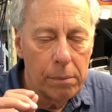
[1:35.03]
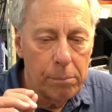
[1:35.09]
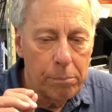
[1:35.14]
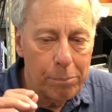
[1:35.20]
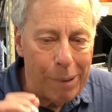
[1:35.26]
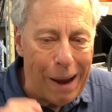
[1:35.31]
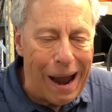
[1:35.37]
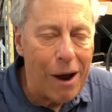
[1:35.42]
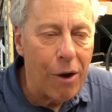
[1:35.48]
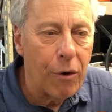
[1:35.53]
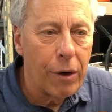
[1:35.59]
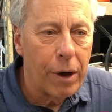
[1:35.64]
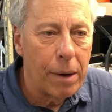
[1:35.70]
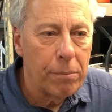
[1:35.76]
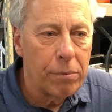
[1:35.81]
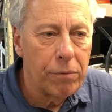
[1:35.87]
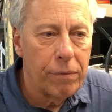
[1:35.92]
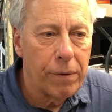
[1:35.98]
power
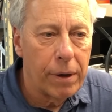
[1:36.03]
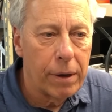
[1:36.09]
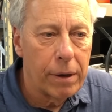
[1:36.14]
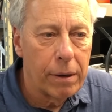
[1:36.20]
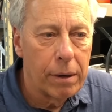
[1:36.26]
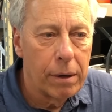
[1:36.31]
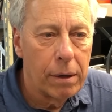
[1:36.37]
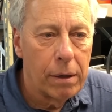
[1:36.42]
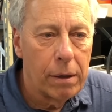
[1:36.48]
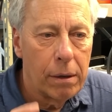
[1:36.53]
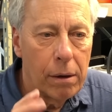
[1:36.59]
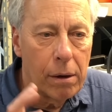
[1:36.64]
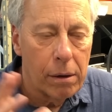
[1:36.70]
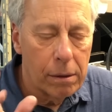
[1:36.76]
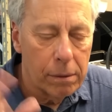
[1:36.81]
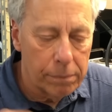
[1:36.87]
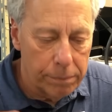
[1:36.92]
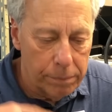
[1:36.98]
amplifier,
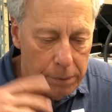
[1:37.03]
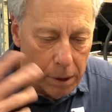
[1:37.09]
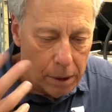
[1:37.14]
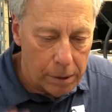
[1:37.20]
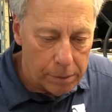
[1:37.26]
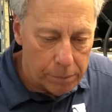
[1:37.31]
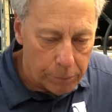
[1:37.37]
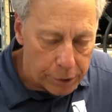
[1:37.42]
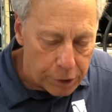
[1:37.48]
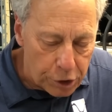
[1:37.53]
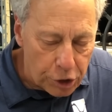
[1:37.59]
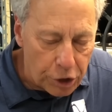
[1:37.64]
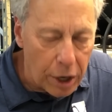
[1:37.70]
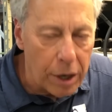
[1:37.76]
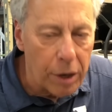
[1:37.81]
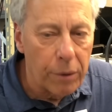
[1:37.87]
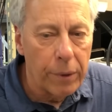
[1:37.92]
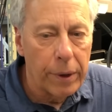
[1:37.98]
our, our
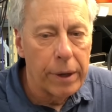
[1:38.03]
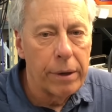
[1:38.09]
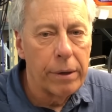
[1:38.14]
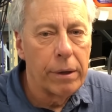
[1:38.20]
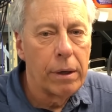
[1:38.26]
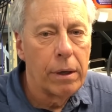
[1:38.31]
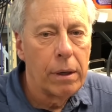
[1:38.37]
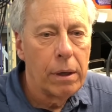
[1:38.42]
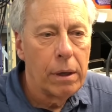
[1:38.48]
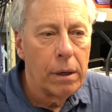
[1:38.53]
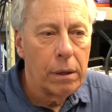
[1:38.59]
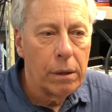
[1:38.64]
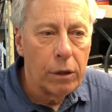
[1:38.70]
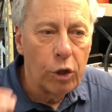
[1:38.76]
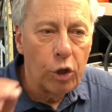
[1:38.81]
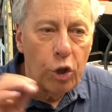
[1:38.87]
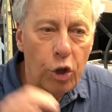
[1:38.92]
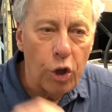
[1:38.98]
regenerator,
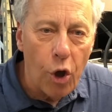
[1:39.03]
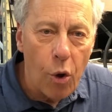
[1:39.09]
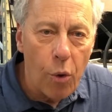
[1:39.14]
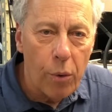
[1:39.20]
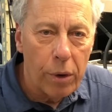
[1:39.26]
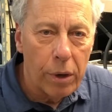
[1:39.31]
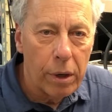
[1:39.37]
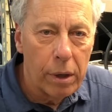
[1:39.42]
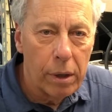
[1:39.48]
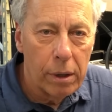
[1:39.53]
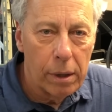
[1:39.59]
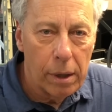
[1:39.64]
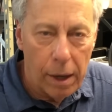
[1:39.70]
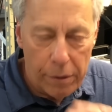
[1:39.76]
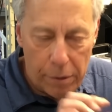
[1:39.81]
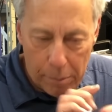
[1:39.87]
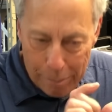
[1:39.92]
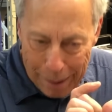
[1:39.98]
lower
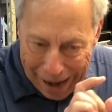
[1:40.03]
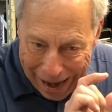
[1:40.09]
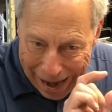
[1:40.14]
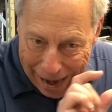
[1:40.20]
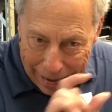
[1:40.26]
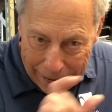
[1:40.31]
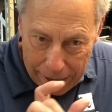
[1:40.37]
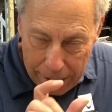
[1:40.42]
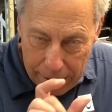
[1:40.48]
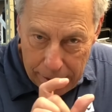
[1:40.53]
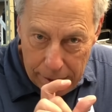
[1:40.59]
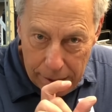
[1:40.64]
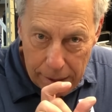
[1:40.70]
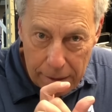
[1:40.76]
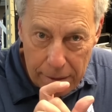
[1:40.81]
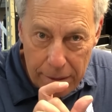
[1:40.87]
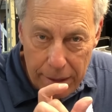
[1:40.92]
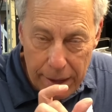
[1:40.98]
on the back
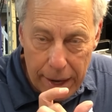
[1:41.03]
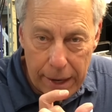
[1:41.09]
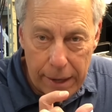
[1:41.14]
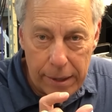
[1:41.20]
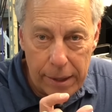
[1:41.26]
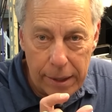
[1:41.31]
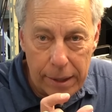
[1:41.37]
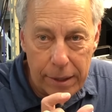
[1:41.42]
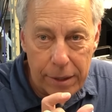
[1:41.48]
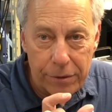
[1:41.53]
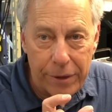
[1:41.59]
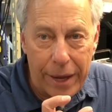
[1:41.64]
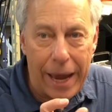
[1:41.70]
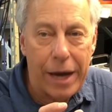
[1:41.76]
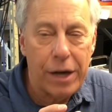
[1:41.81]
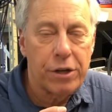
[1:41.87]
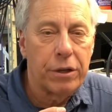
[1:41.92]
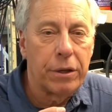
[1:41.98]
than it is
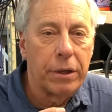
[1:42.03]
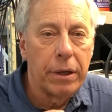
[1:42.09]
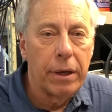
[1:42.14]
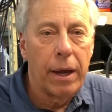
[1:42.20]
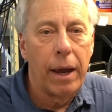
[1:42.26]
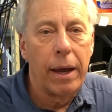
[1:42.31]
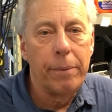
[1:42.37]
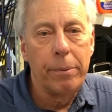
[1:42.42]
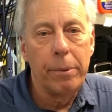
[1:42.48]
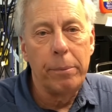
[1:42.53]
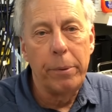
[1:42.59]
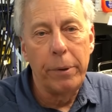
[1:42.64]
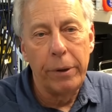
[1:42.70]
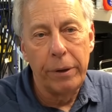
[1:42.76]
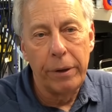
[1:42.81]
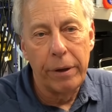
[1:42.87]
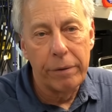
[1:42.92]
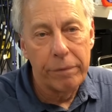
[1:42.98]
actually
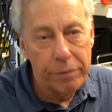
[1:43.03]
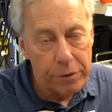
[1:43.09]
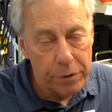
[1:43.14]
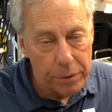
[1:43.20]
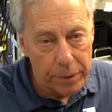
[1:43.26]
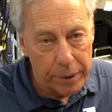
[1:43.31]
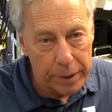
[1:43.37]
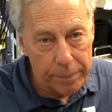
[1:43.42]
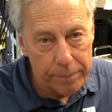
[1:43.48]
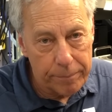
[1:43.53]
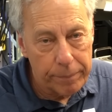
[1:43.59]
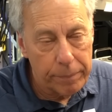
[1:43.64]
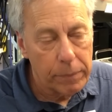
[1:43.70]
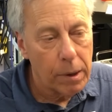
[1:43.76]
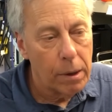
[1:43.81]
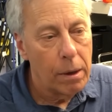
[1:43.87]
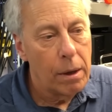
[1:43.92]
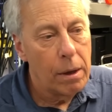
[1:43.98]
capable of doing.
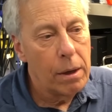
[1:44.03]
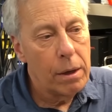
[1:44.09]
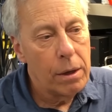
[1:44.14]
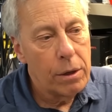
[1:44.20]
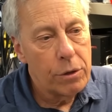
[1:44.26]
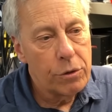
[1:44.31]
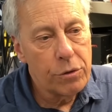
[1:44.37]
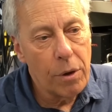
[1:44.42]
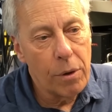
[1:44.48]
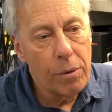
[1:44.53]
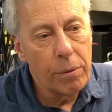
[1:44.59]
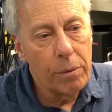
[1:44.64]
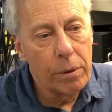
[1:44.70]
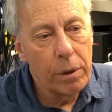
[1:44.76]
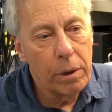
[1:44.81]
So